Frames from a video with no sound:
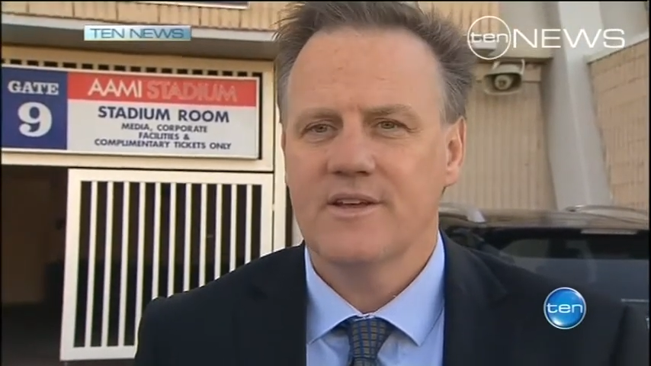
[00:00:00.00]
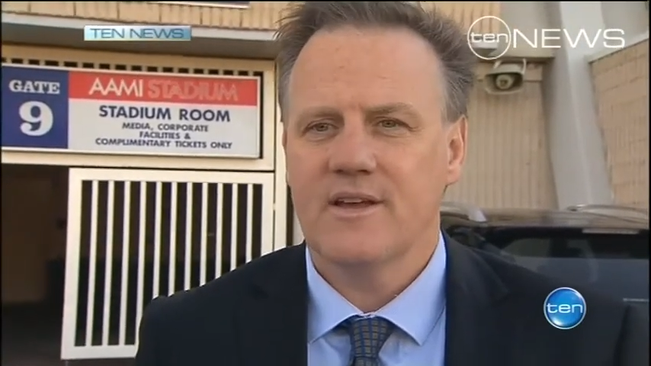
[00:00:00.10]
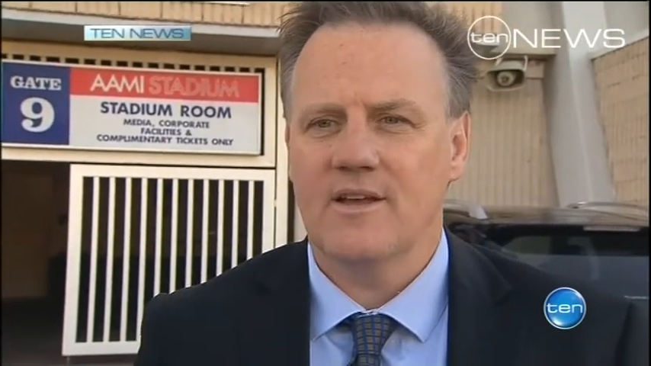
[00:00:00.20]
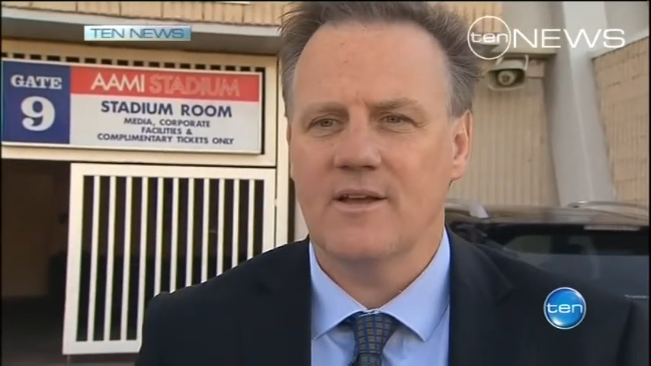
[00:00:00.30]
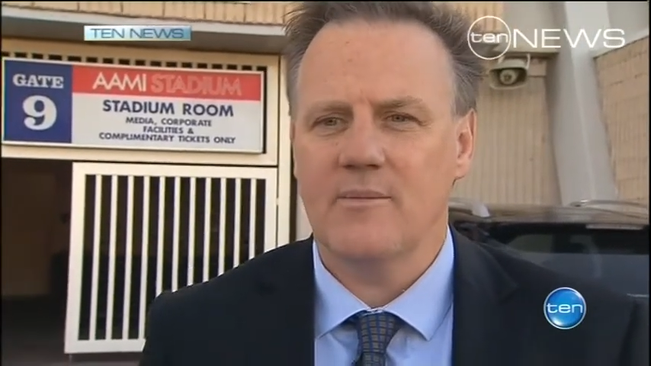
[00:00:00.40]

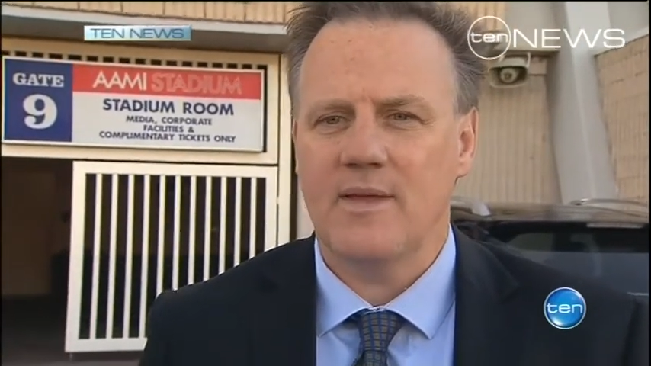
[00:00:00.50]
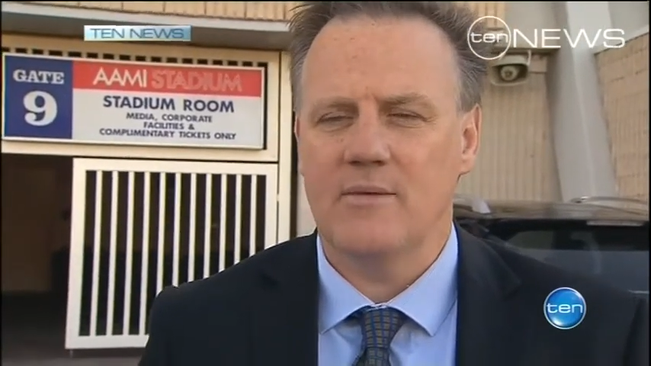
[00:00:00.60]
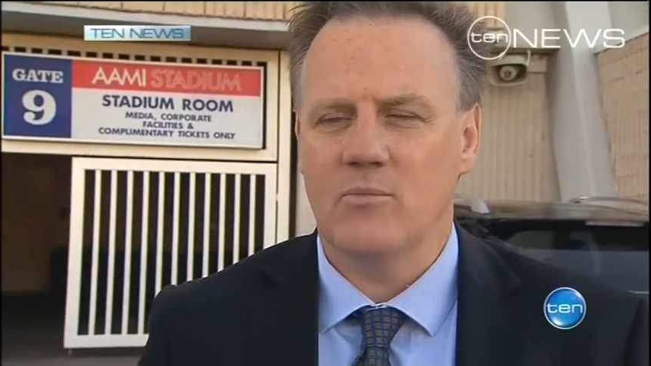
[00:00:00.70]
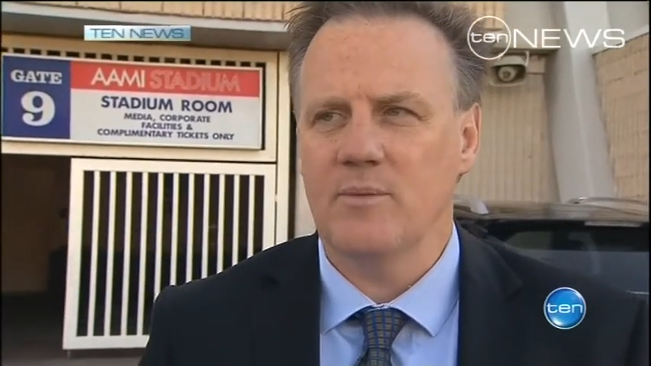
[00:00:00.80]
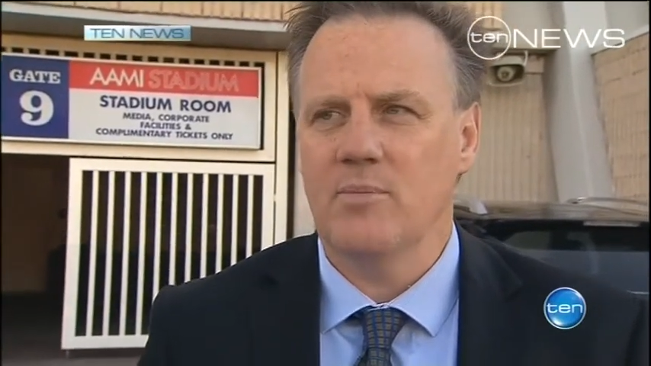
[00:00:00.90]
Uh,
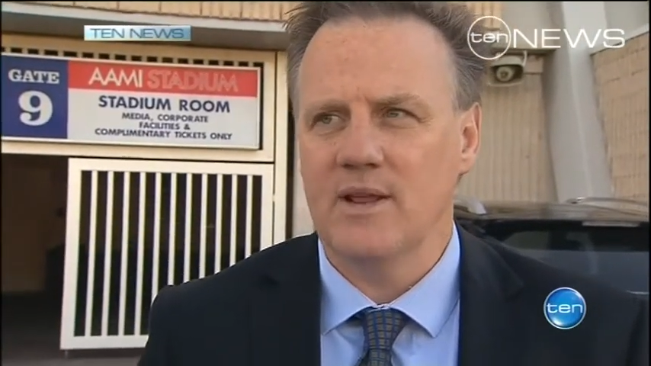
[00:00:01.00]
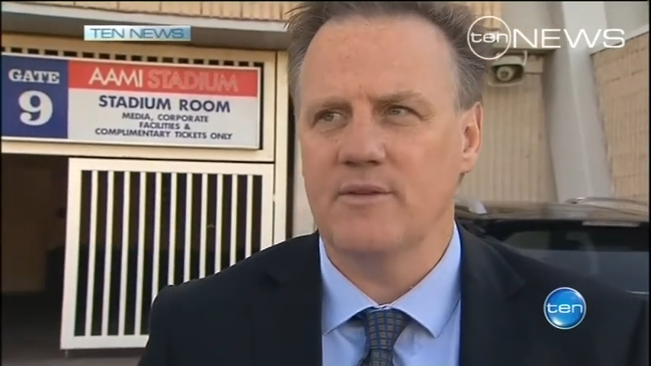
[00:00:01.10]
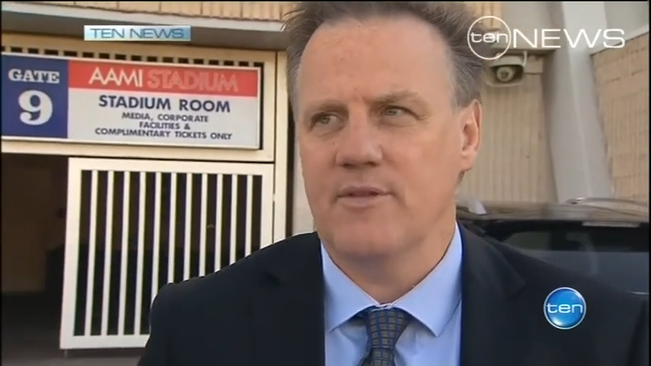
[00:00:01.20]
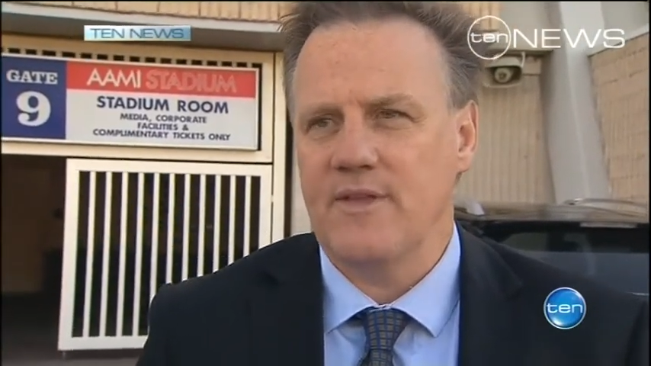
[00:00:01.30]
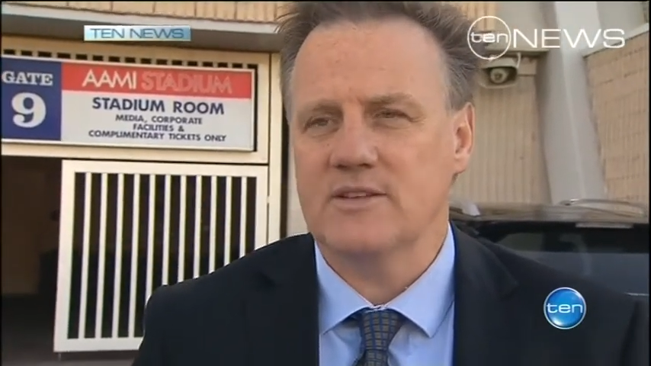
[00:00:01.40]
and we
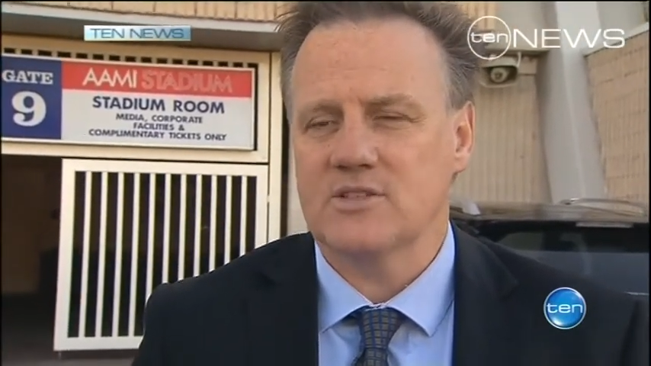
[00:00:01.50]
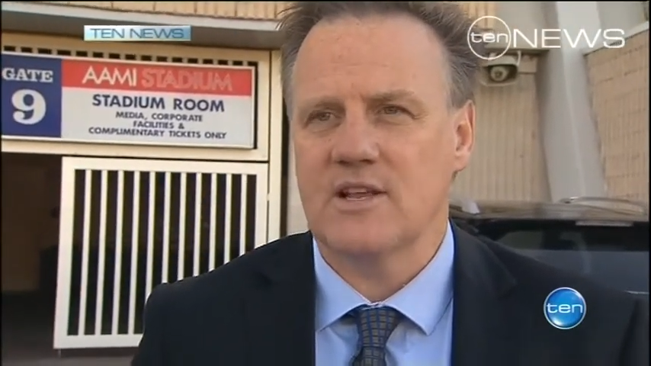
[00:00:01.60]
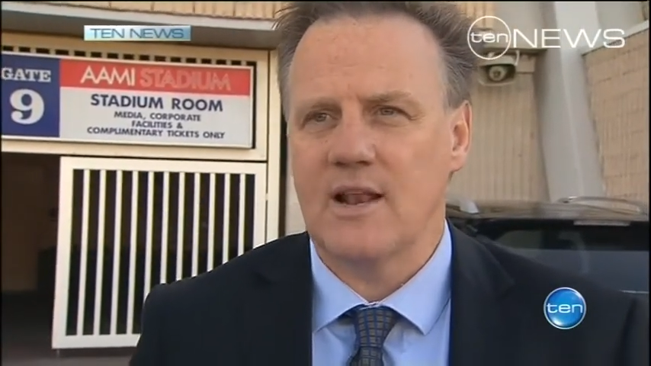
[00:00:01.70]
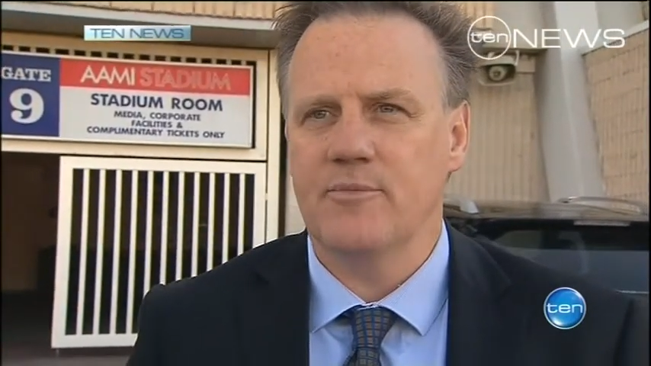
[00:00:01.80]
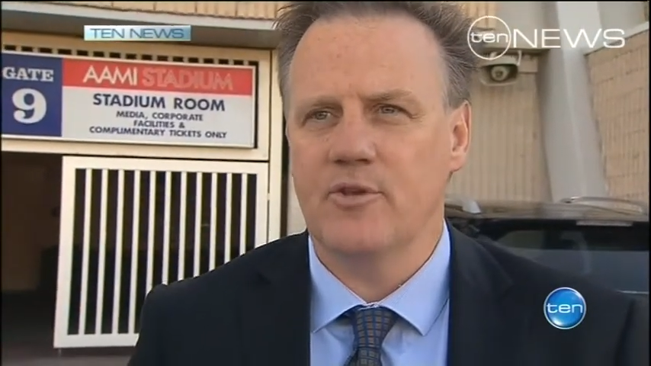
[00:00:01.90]
believe that that's the
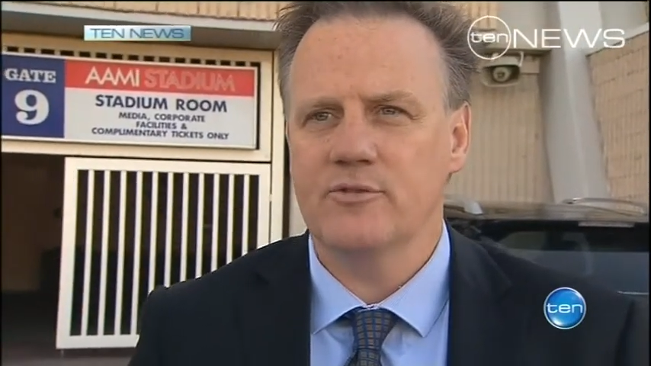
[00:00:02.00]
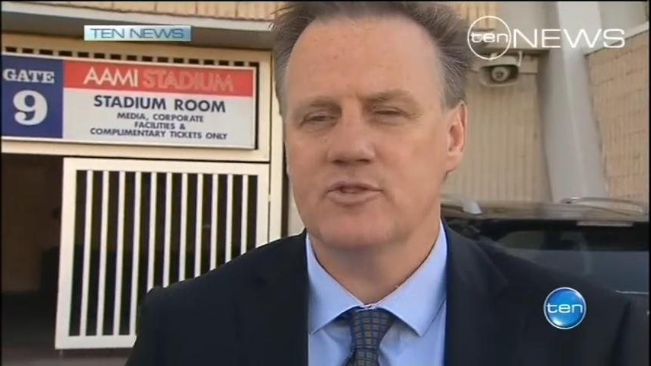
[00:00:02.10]
club view,